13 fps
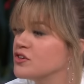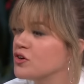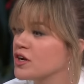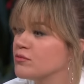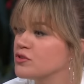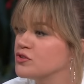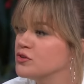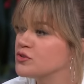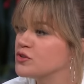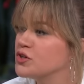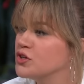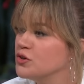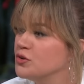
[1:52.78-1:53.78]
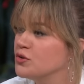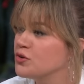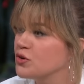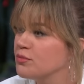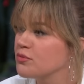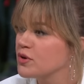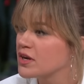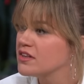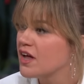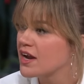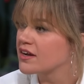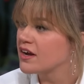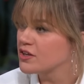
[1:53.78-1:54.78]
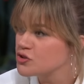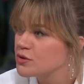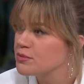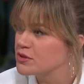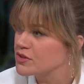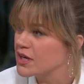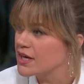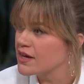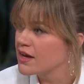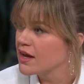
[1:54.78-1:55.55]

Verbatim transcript: incredible too. So you grew up around a lot of country music.